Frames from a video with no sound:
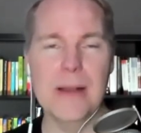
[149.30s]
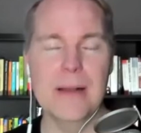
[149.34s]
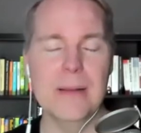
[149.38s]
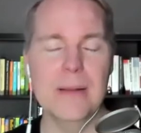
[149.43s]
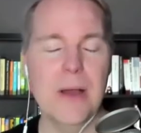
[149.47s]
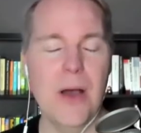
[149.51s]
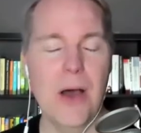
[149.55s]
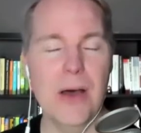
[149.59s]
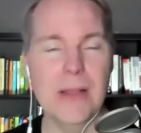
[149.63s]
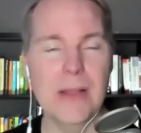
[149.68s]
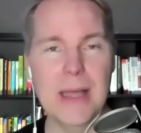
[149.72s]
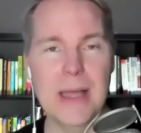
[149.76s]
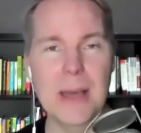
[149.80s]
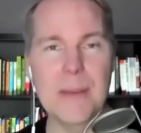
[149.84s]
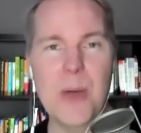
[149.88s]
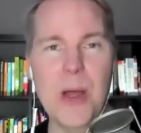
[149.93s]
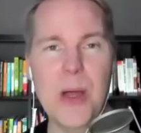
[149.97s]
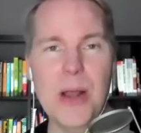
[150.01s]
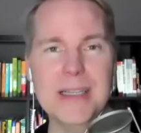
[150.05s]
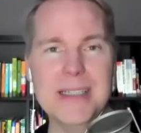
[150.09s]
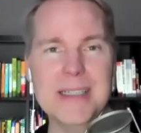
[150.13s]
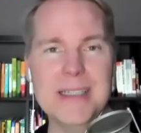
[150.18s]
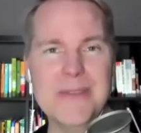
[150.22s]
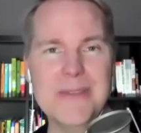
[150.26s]
online
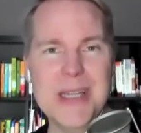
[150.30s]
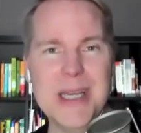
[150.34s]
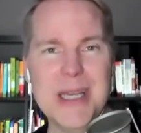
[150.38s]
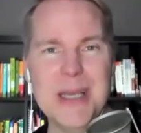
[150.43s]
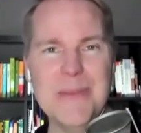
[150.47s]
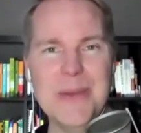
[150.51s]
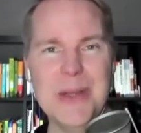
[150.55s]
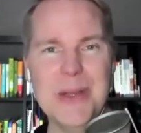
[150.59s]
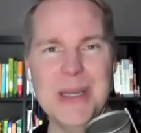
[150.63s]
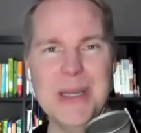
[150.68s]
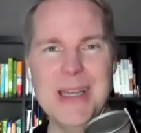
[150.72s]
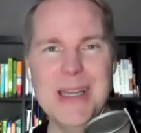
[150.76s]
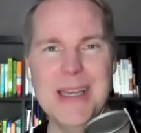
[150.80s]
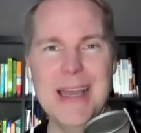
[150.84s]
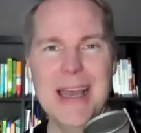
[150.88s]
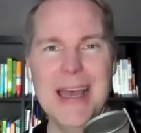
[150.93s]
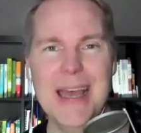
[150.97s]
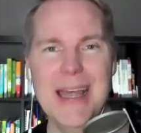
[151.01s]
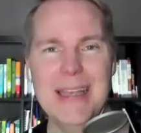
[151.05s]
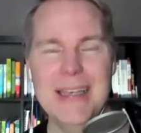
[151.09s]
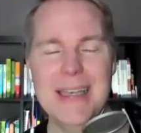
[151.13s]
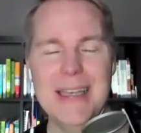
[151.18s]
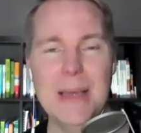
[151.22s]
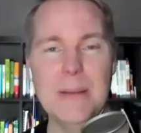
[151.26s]
productivity community,
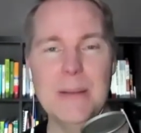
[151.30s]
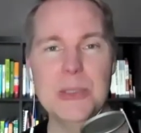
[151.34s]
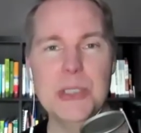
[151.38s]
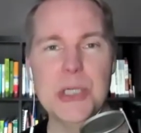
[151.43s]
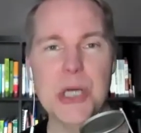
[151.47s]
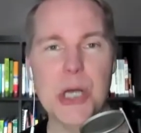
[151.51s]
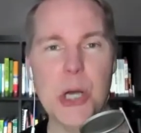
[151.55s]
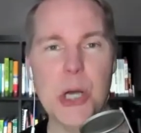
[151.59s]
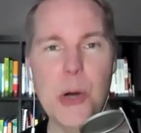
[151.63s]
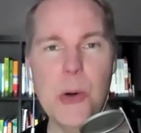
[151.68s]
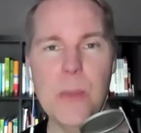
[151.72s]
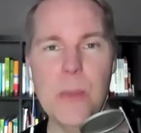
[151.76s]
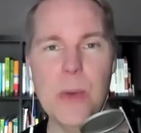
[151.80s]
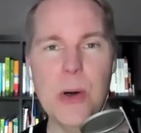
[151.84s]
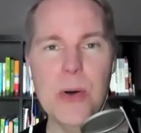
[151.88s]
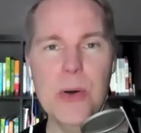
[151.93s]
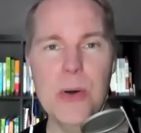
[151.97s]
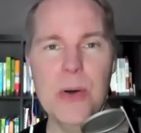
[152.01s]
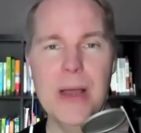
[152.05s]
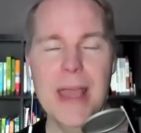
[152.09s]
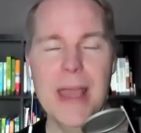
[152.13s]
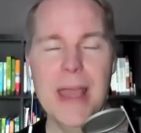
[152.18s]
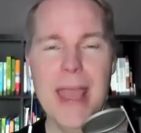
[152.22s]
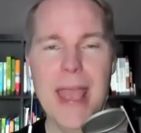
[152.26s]
named
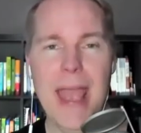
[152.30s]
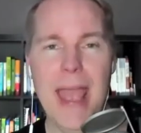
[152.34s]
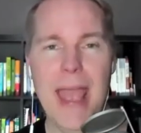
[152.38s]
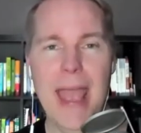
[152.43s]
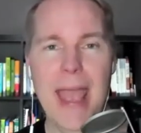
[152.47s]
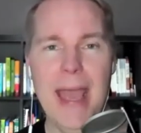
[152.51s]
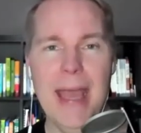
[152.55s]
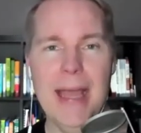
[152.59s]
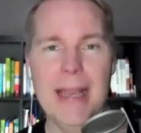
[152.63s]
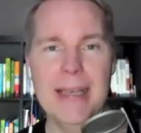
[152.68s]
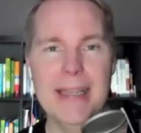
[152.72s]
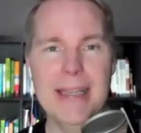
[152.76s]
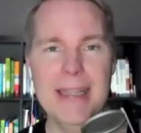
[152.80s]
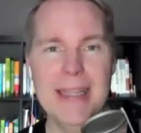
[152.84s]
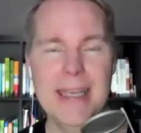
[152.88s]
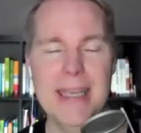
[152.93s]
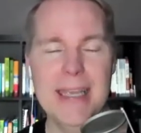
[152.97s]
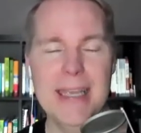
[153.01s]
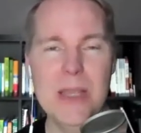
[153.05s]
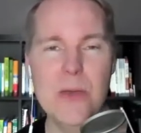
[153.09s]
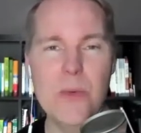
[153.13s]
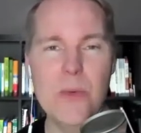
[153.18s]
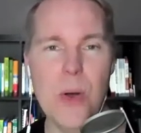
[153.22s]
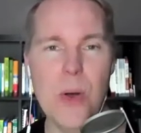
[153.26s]
Giacomo, and
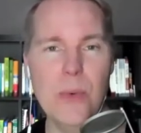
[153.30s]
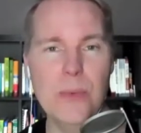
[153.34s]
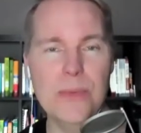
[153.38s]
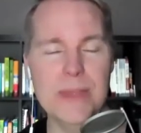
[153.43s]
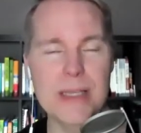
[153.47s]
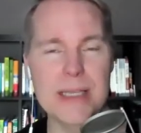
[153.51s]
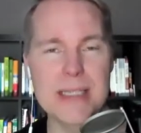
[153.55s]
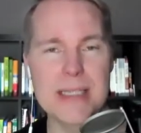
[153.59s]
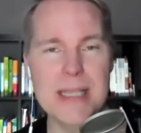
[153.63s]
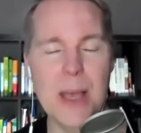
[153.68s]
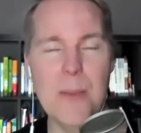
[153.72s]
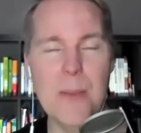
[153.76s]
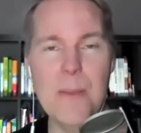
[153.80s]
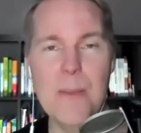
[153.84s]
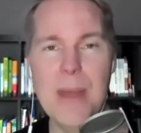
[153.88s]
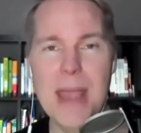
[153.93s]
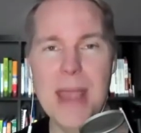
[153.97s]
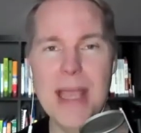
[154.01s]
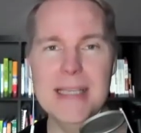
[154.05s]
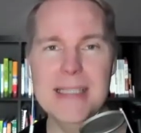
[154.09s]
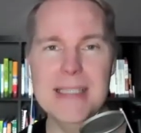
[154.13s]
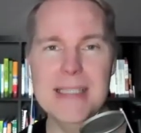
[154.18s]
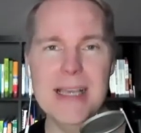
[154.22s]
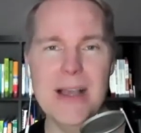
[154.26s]
he wrote this
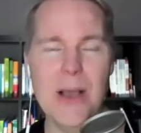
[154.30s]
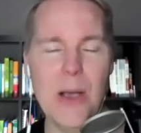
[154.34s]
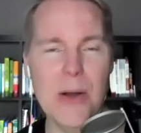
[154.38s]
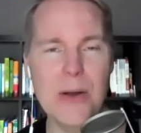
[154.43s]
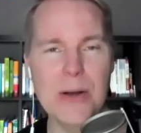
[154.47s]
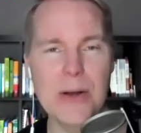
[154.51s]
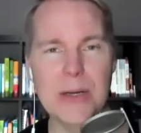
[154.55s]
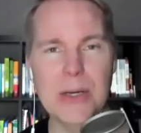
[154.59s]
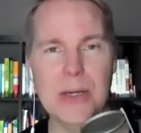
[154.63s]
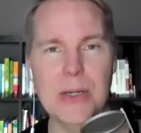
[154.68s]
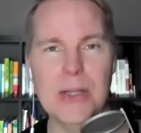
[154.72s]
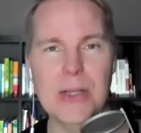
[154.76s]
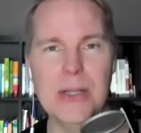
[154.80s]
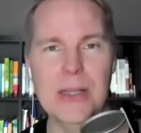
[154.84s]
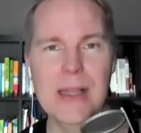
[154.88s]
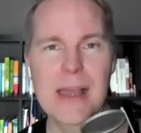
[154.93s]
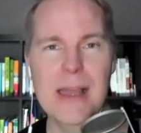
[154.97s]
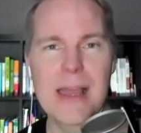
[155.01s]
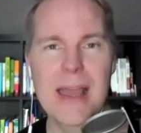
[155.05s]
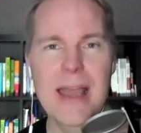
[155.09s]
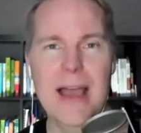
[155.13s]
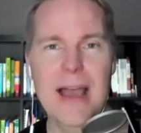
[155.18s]
amazing article.